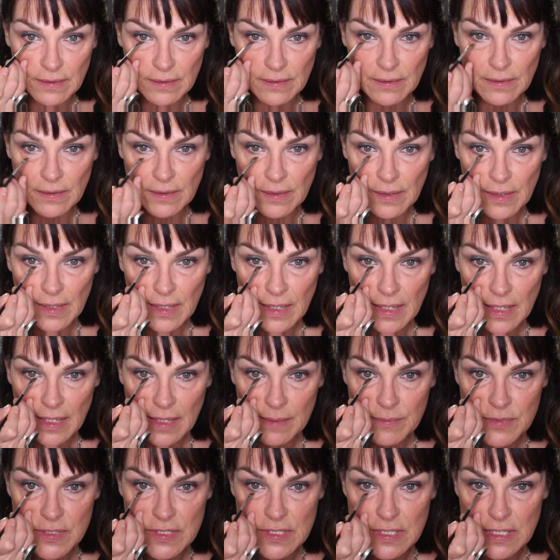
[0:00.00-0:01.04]

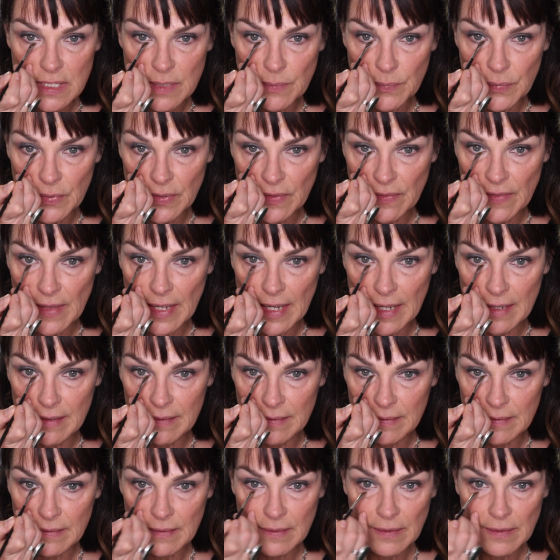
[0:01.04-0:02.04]
I'm just going to put that